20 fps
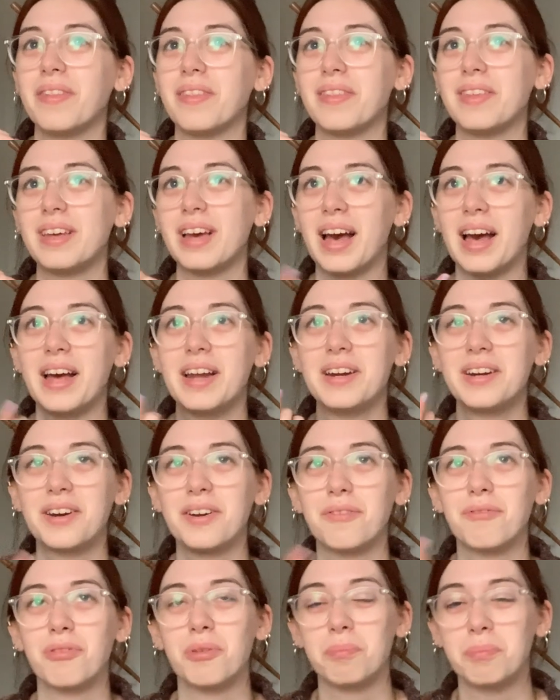the end
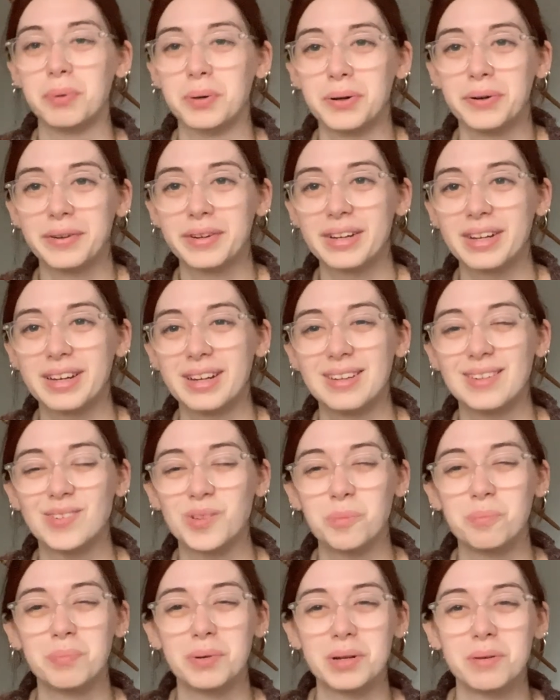of the book is
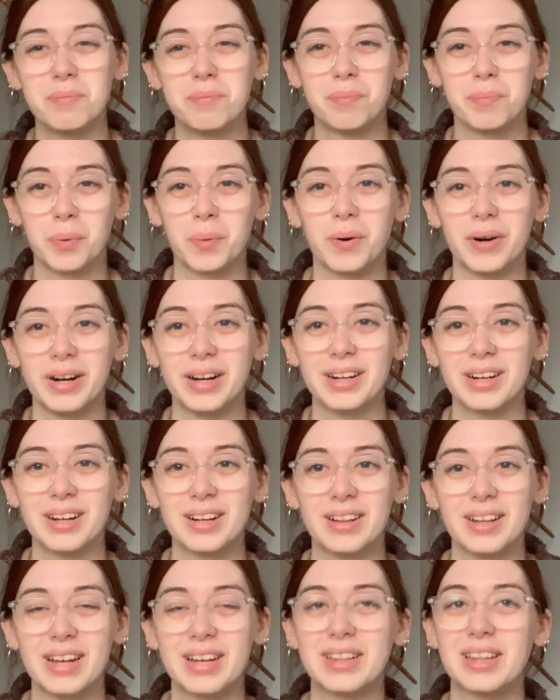a bit boring.
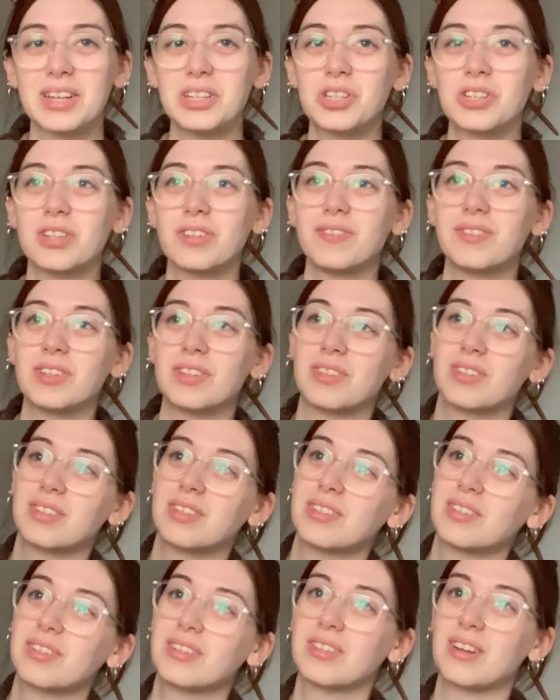Like they should have
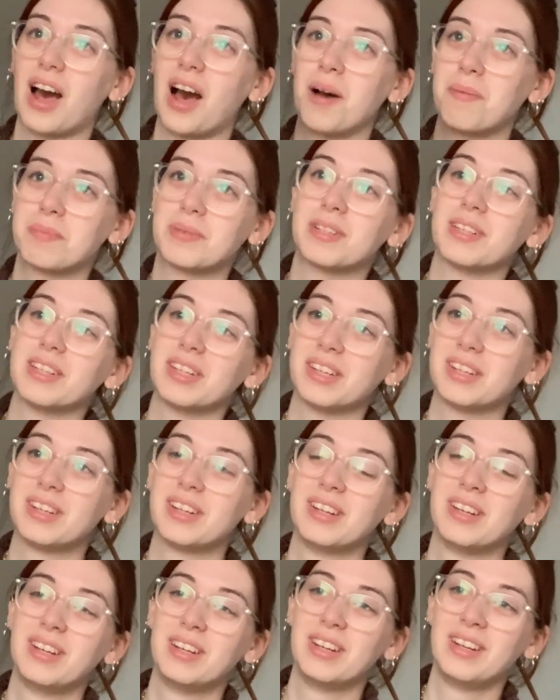just stopped it
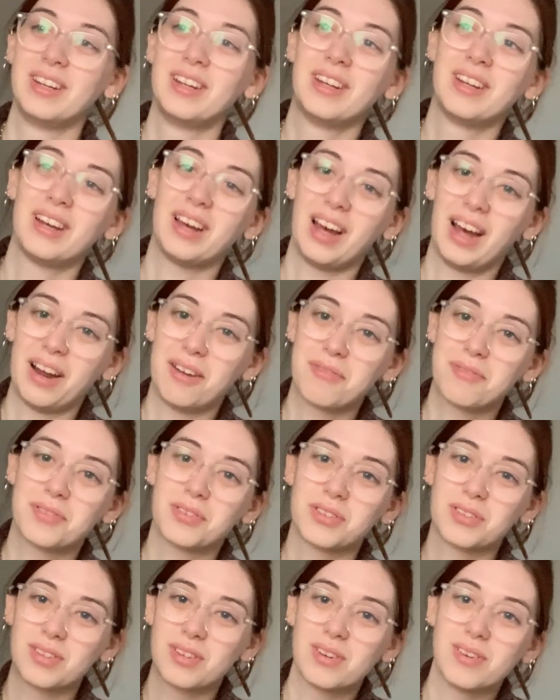
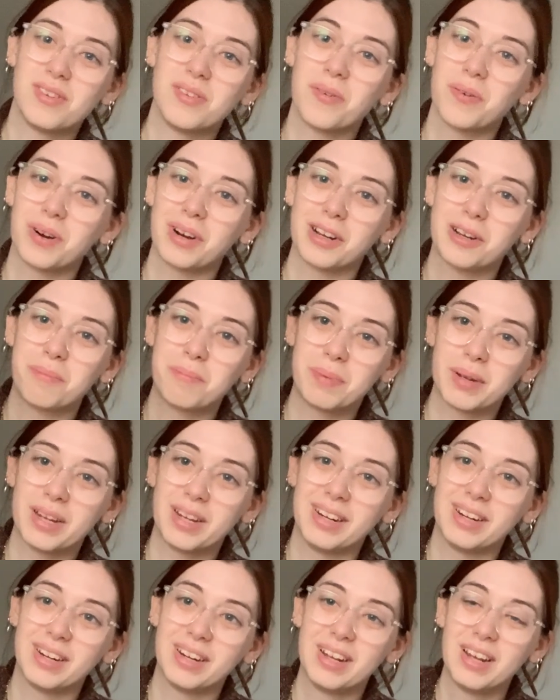after the New York
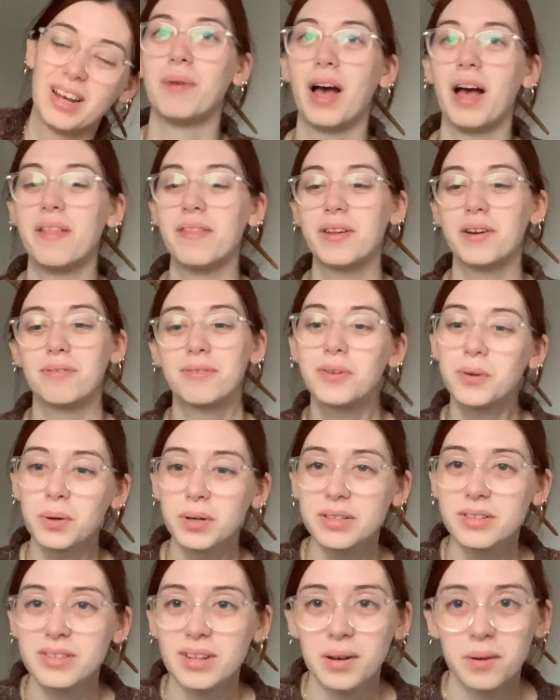bit. And then of
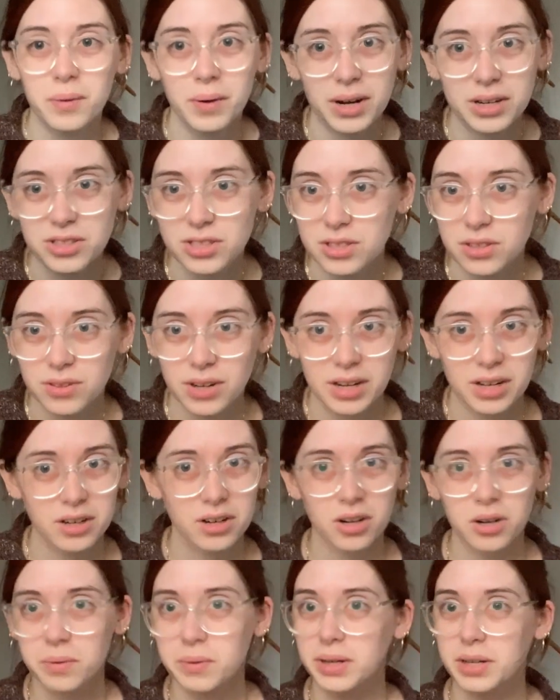course I watched the Greta
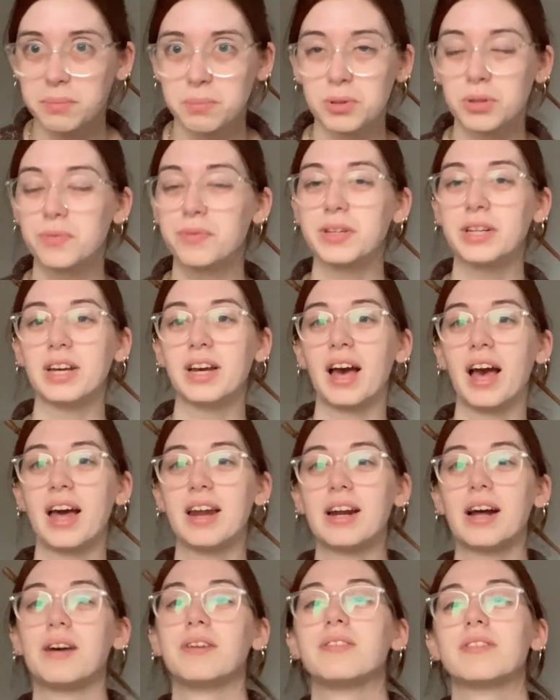Gerwig movie,
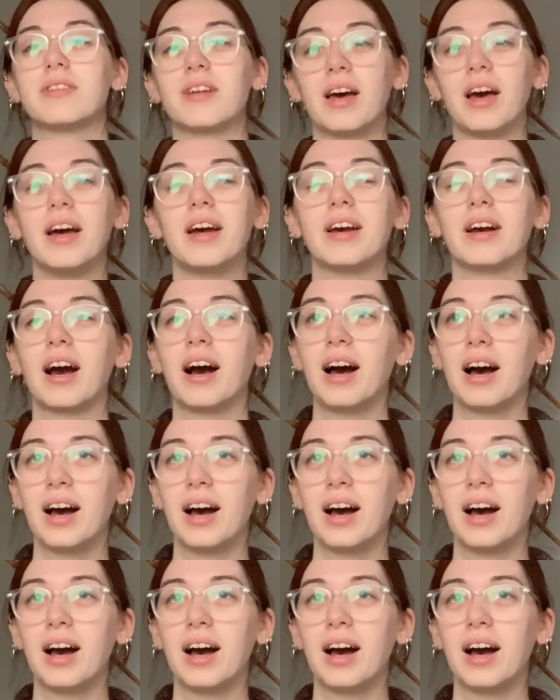and I was like,